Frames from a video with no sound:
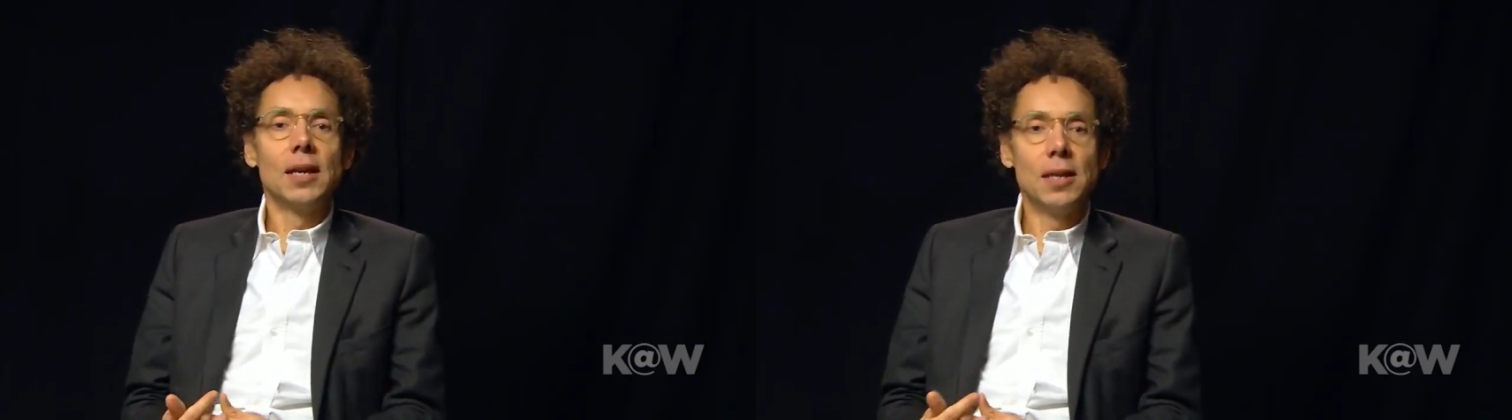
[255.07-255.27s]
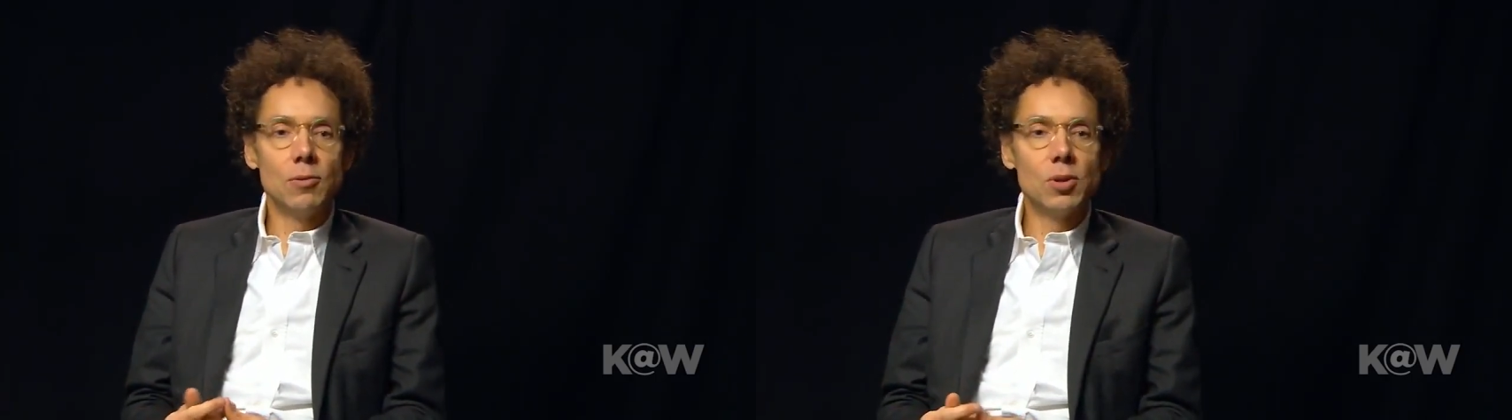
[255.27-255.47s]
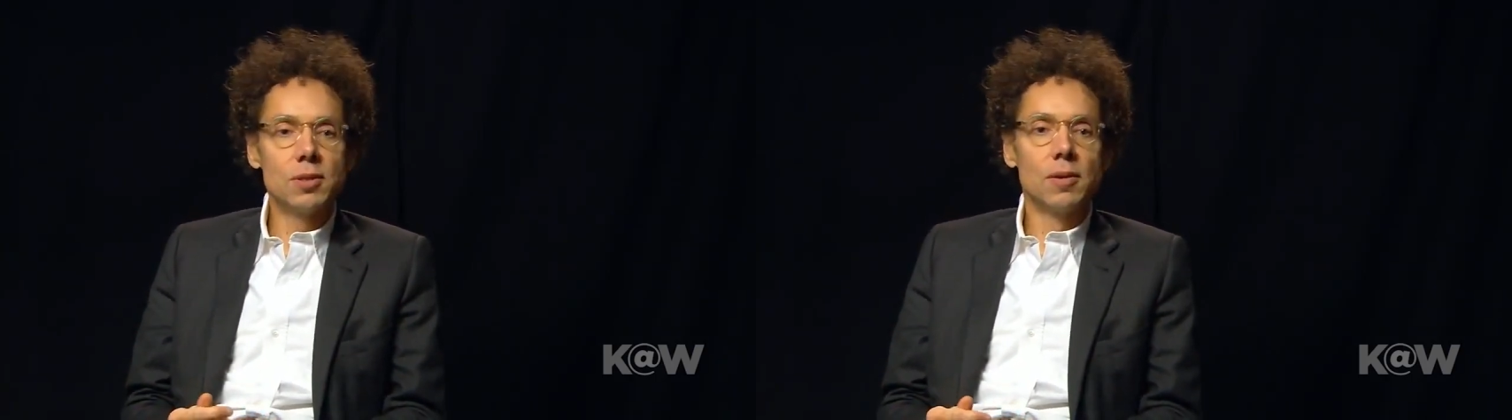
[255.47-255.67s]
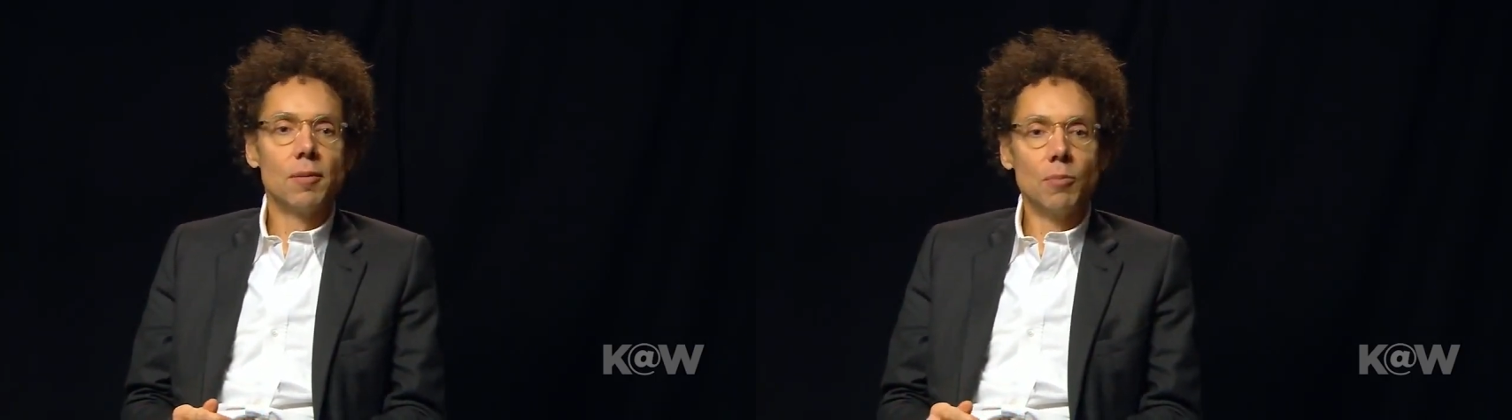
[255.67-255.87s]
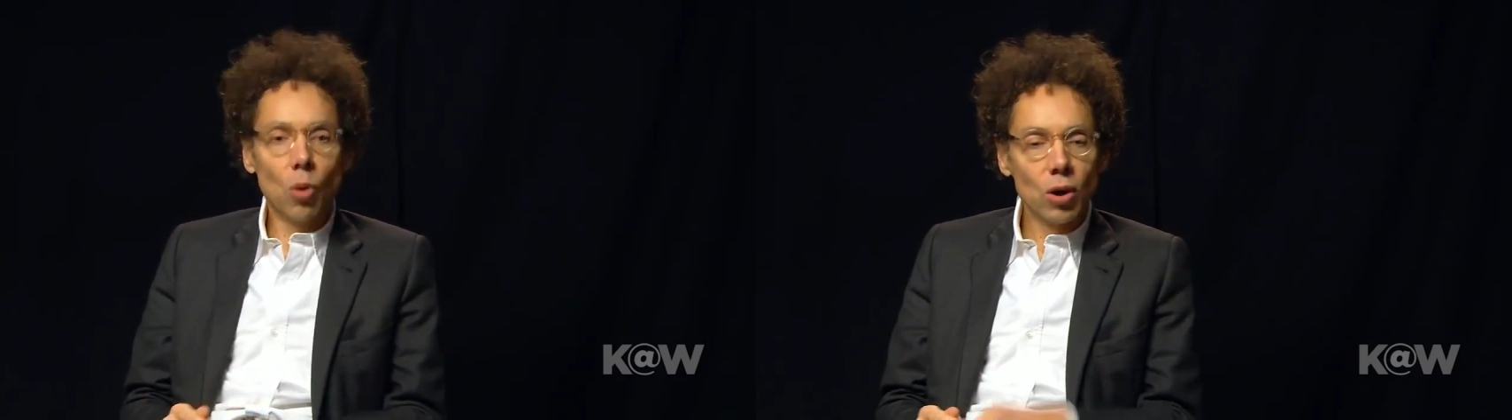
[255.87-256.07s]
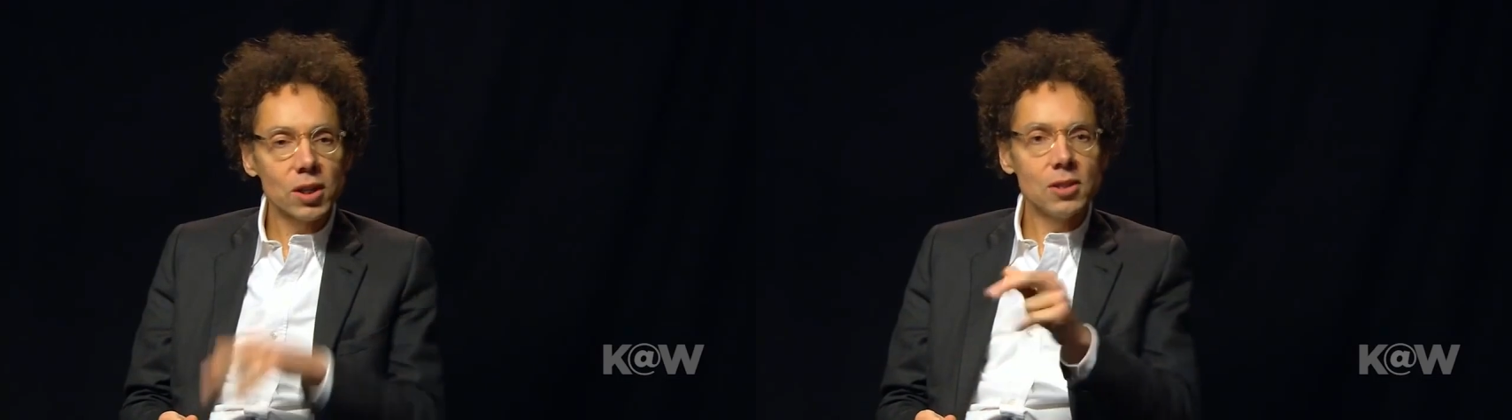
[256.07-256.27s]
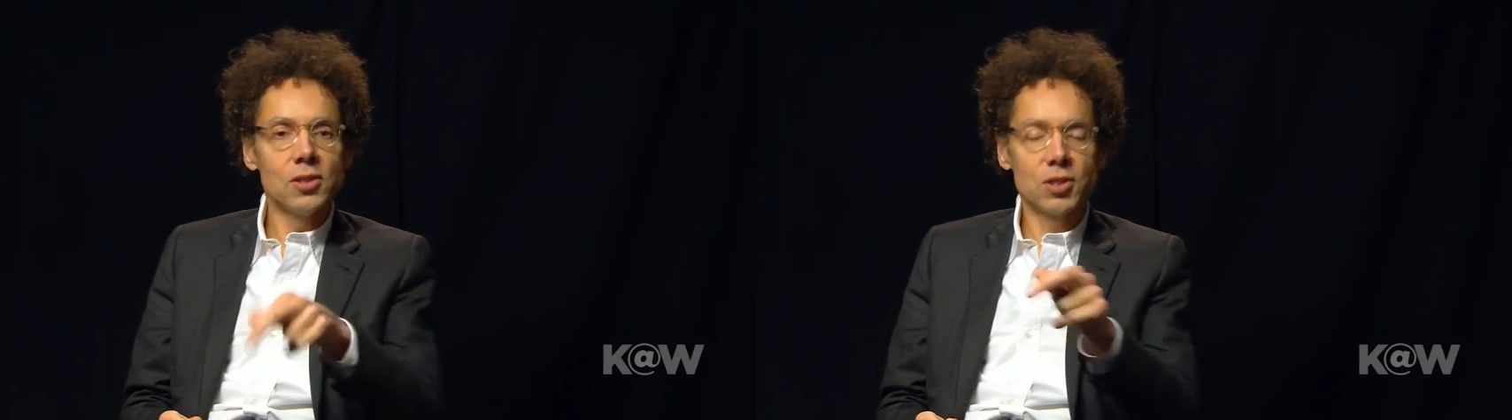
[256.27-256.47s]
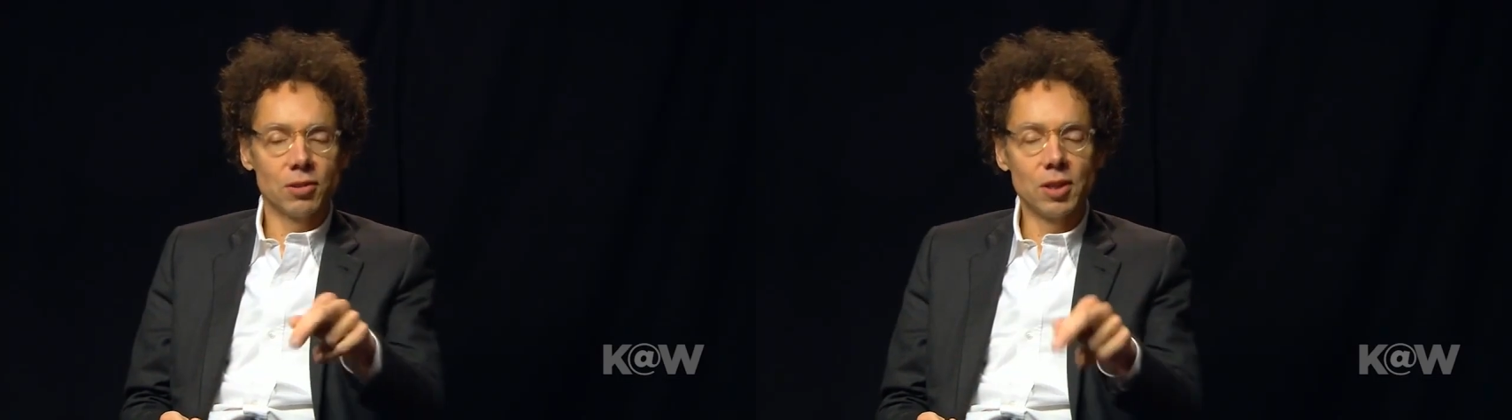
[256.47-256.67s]
he was more
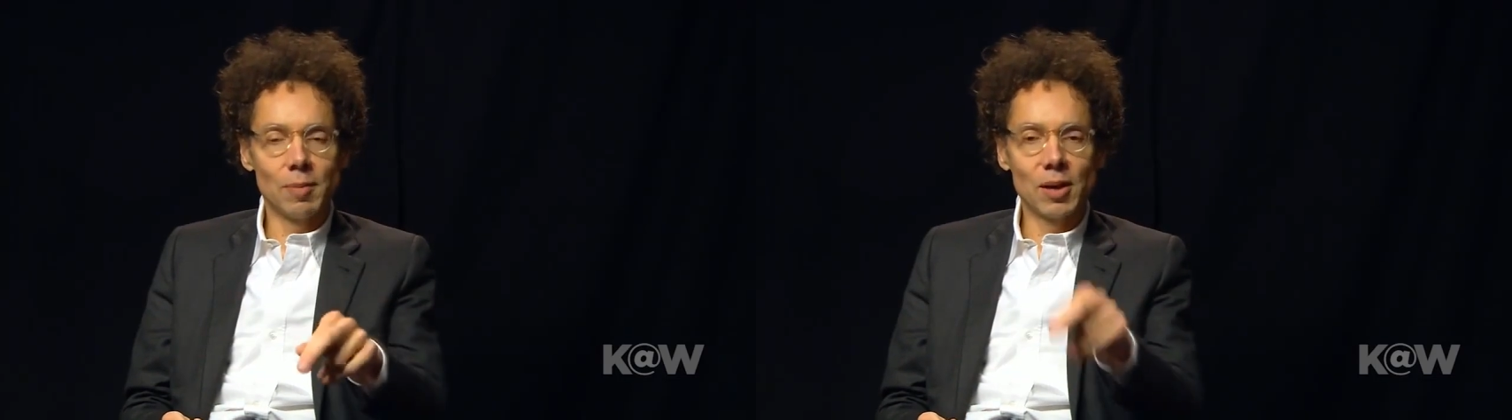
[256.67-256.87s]
concerned